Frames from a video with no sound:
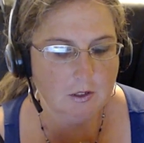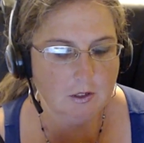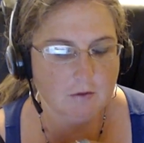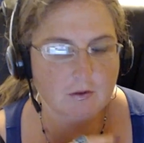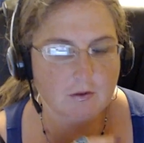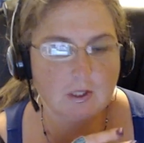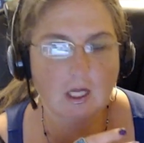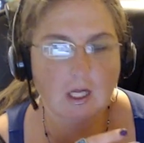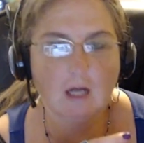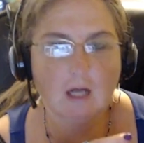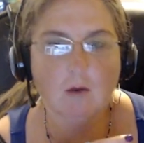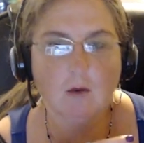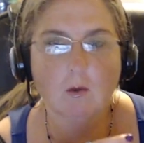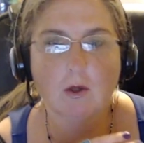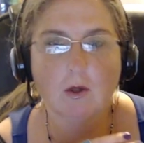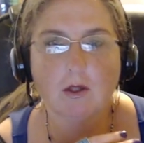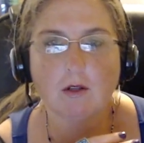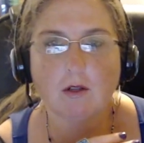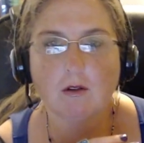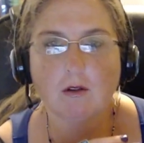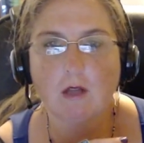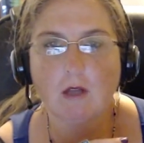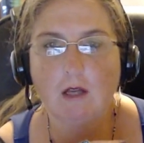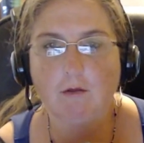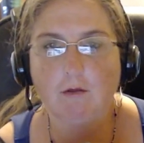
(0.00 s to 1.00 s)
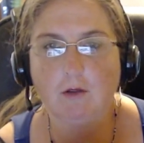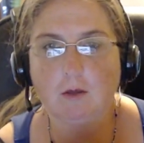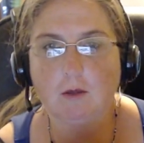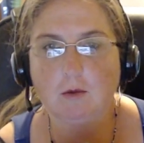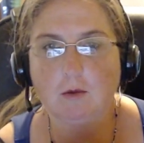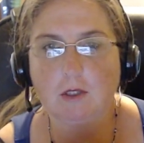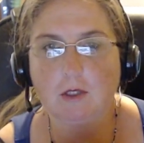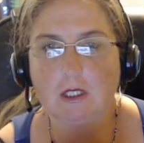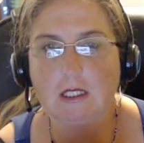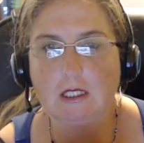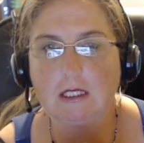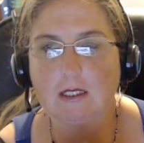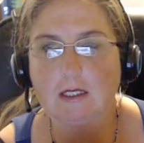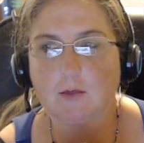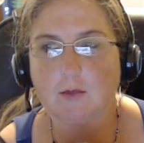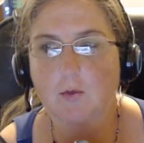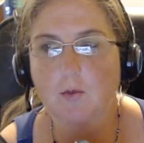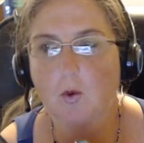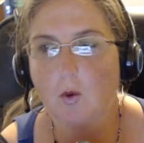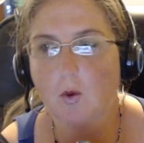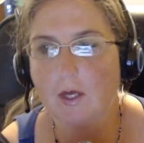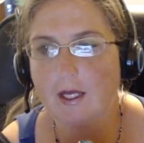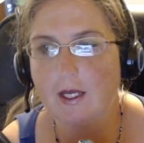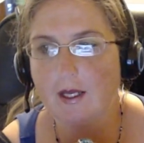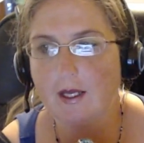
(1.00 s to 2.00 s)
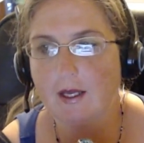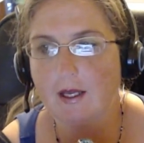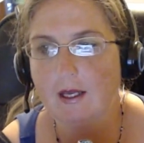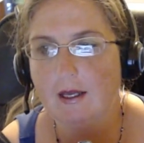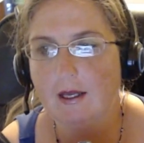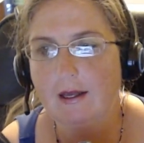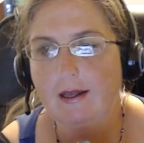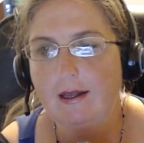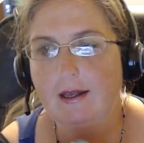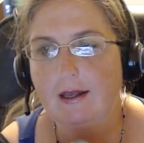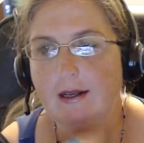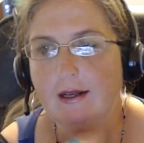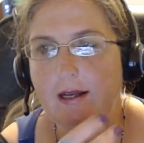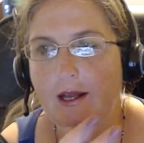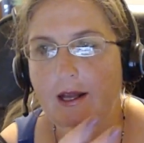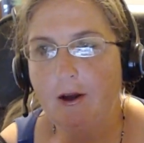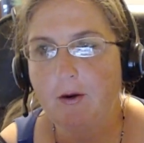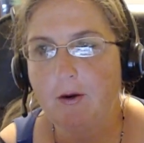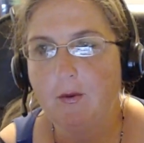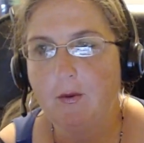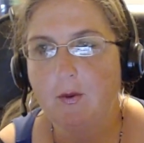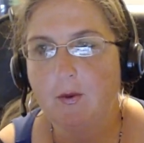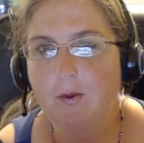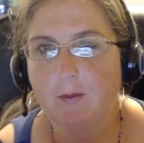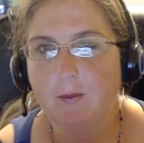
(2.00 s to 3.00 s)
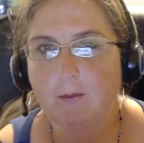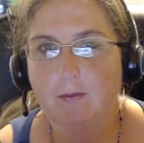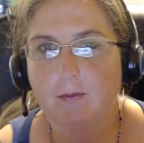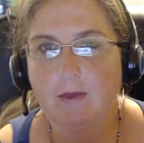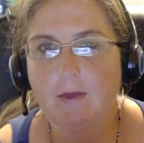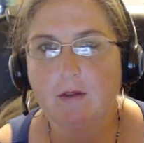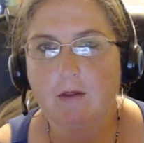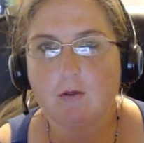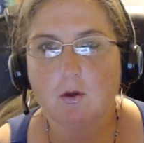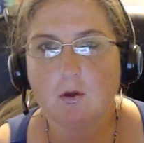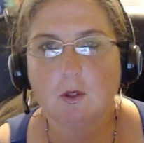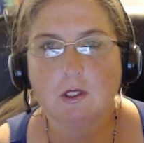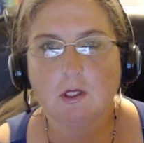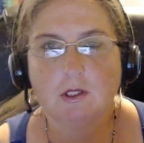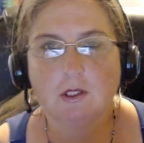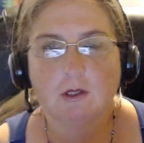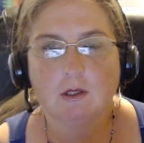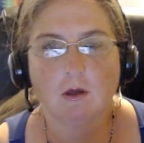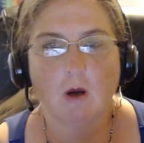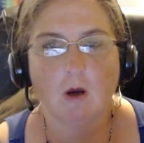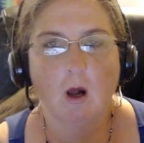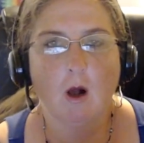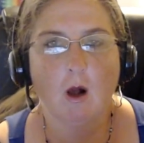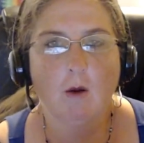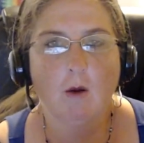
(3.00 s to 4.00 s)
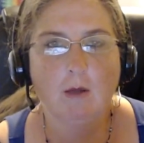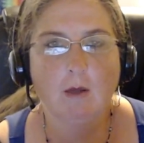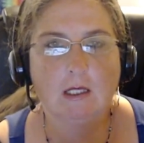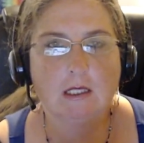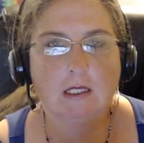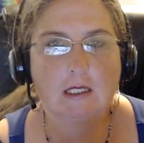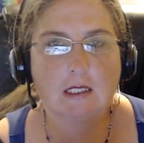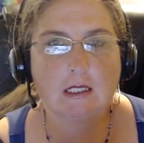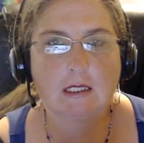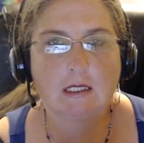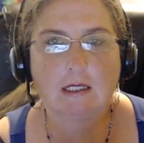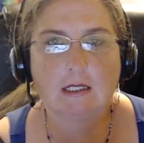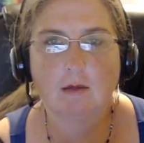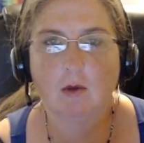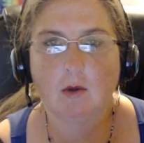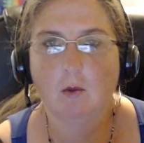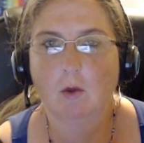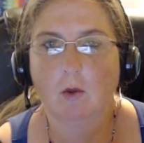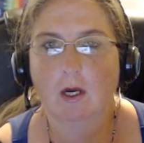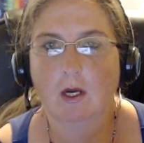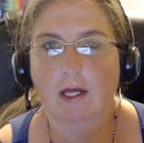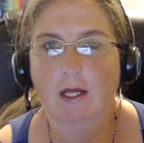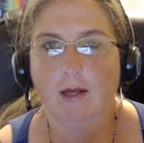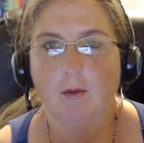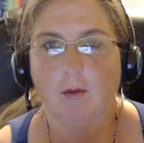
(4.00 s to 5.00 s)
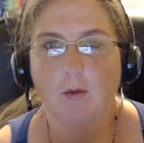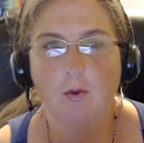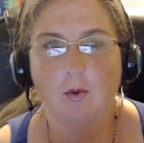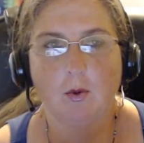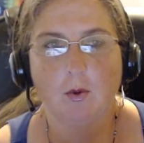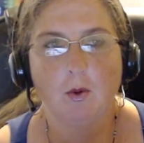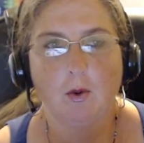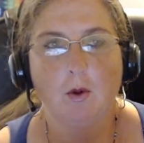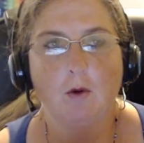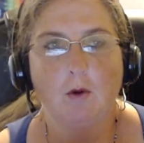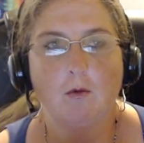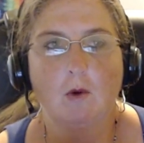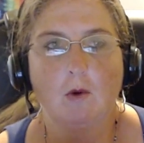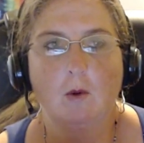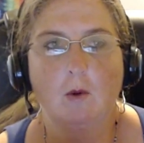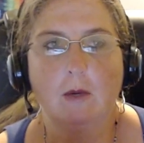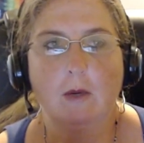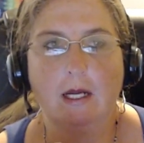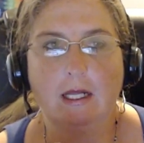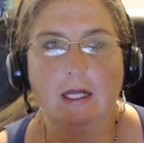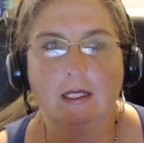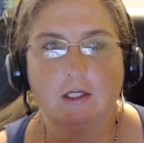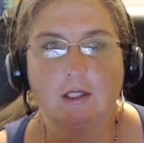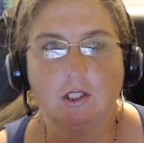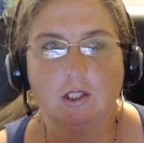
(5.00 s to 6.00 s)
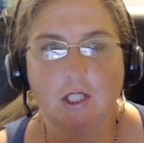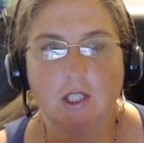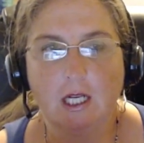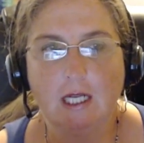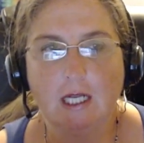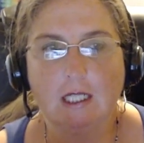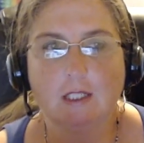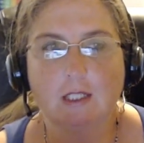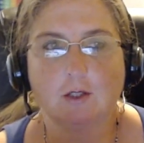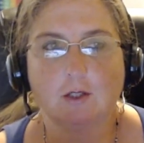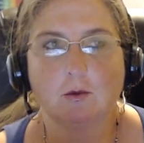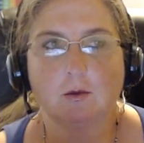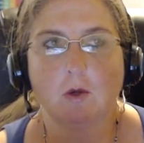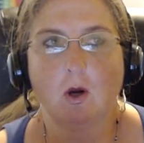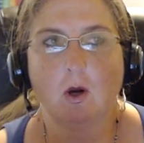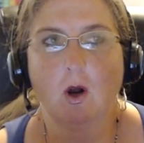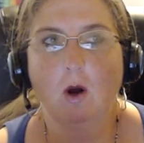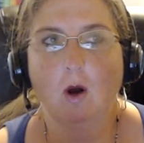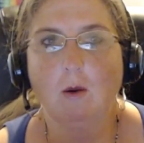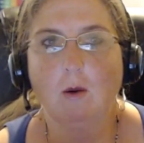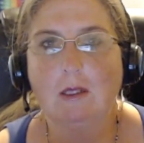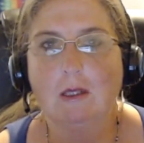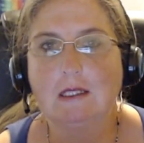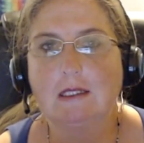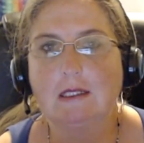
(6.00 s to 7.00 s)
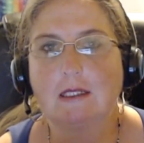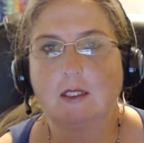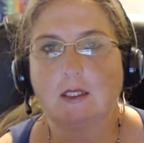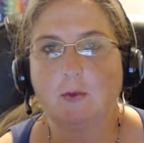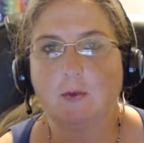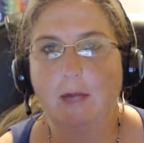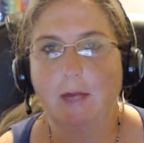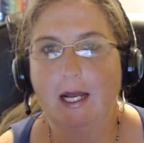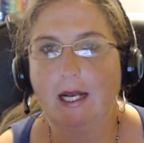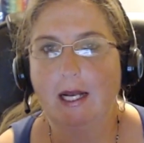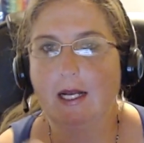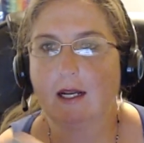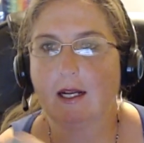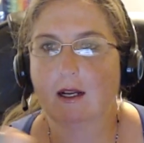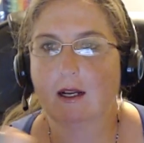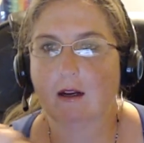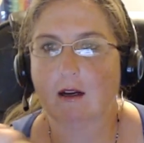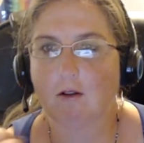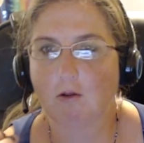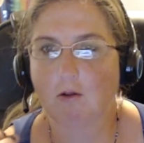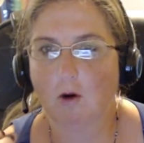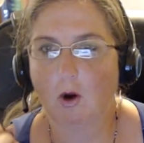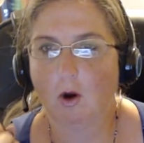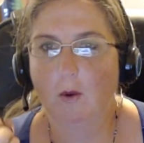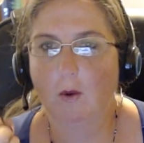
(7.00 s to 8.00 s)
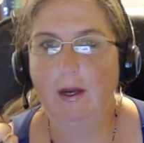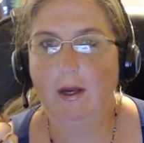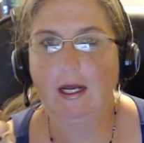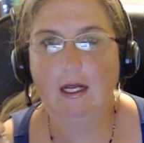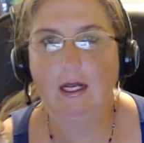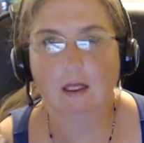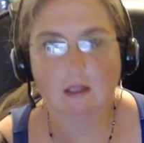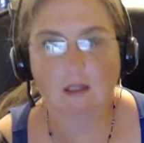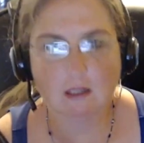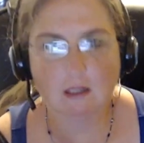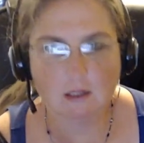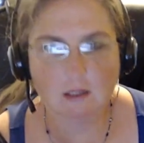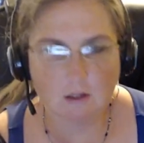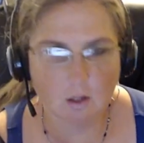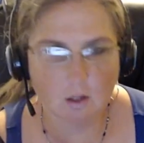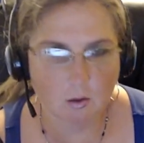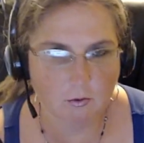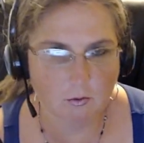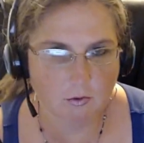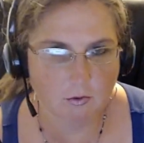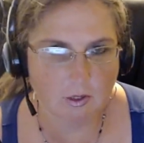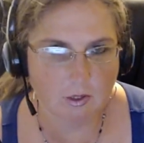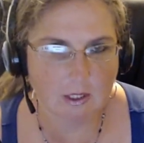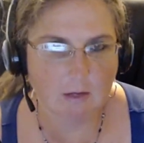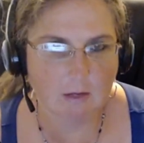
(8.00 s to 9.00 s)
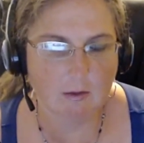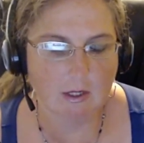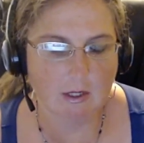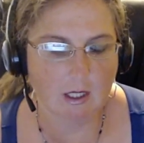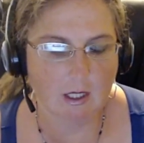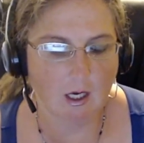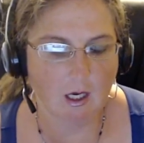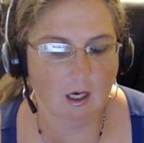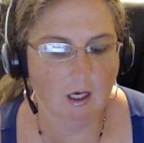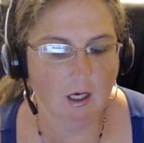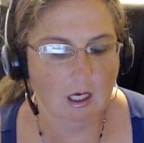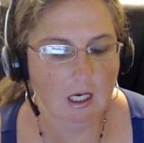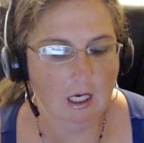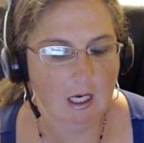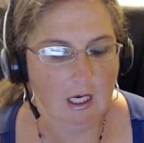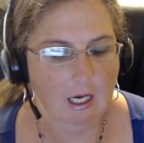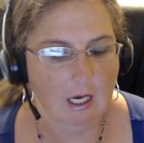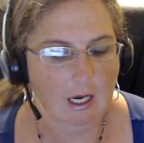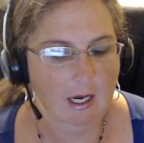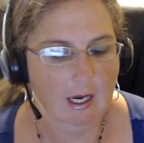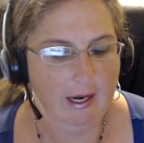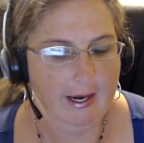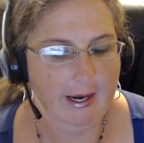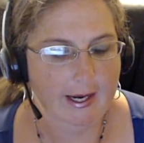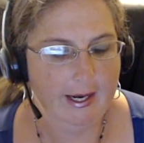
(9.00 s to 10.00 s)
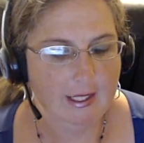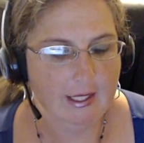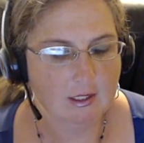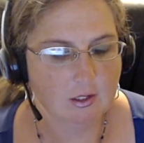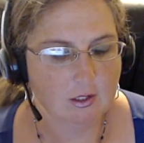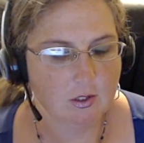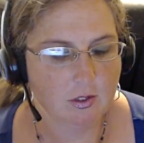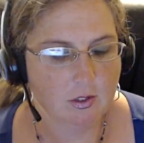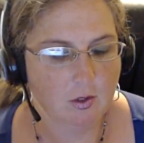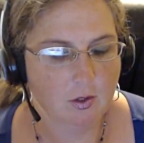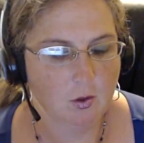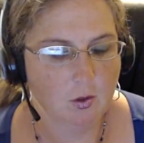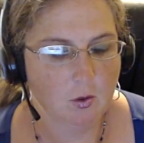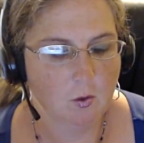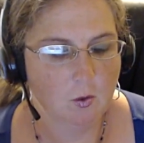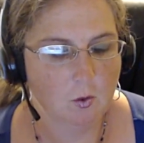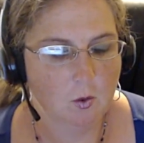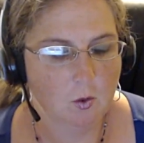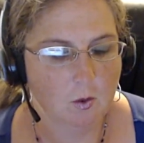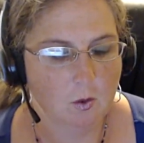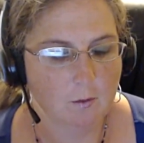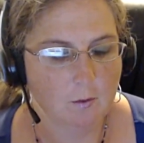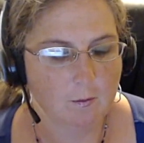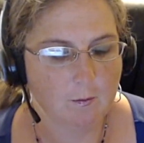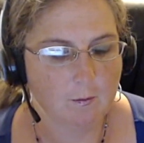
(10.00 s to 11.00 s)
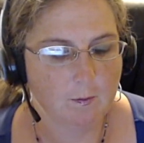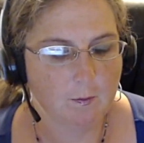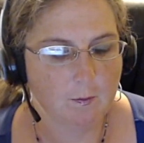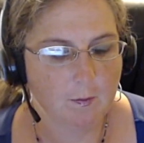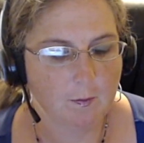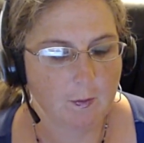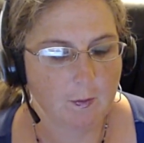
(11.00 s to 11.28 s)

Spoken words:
what you've done with your life up to this point. Now, of course, there are always things that we want to improve, we want to change, we're always expanding and growing, at least hopefully we are. And so